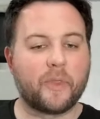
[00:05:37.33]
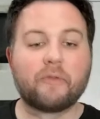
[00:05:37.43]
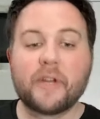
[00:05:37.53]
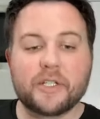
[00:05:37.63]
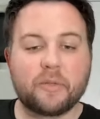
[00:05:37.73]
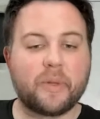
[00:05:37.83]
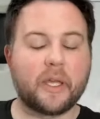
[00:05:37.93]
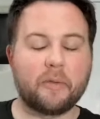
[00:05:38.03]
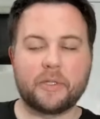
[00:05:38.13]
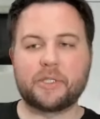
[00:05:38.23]
the original
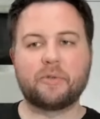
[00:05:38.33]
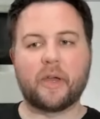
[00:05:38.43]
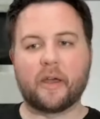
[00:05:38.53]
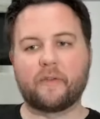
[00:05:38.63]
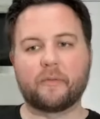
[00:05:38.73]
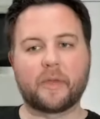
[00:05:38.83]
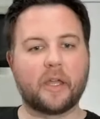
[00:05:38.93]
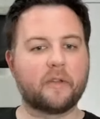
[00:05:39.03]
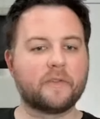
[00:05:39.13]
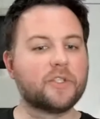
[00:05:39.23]
plan was to have him
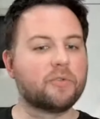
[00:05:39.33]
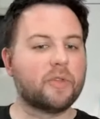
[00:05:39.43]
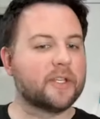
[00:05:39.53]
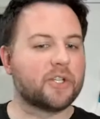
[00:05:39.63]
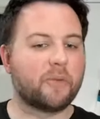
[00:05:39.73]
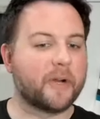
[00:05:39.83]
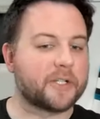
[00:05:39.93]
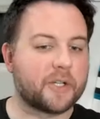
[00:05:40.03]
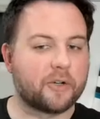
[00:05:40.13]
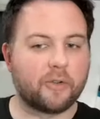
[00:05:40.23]
kind of do the
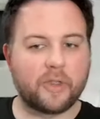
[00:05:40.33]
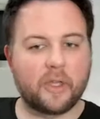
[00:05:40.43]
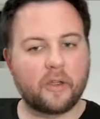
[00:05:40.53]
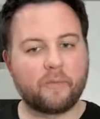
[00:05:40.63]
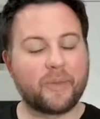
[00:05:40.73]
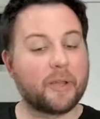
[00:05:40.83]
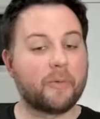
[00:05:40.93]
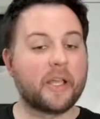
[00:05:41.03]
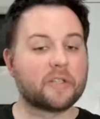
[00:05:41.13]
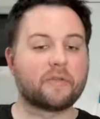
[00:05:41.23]
Tomas Hertl thing of play
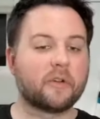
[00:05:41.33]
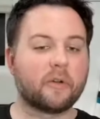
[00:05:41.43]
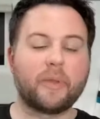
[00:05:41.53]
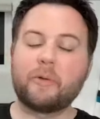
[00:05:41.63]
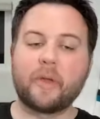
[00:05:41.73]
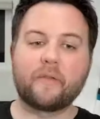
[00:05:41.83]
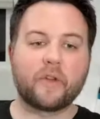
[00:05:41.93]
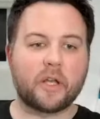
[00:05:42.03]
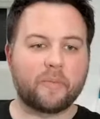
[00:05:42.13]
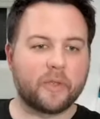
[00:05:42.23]
wings for play wing
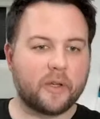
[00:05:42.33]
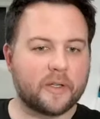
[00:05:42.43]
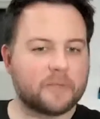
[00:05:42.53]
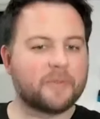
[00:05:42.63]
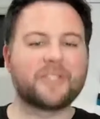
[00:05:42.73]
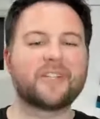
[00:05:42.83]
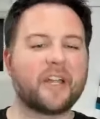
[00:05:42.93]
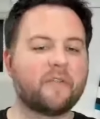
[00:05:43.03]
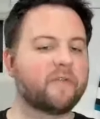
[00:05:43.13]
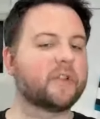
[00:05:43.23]
for a couple years, and once you
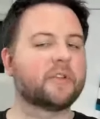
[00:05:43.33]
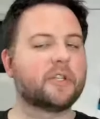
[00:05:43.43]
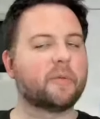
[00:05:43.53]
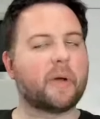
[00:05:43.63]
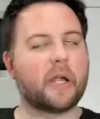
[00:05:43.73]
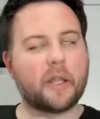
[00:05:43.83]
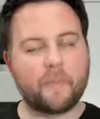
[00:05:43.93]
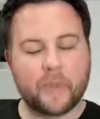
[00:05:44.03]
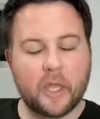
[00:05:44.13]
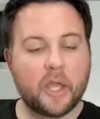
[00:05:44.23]
kind of fill in your
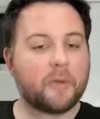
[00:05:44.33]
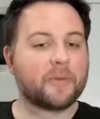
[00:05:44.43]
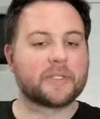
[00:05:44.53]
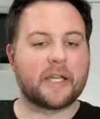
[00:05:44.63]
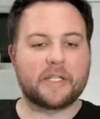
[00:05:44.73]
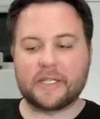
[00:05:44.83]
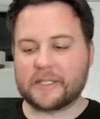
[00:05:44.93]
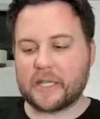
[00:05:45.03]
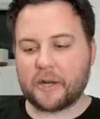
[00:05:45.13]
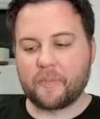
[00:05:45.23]
body, we'll slide you to
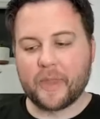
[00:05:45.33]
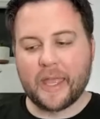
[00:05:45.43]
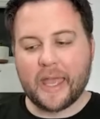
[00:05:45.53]
center.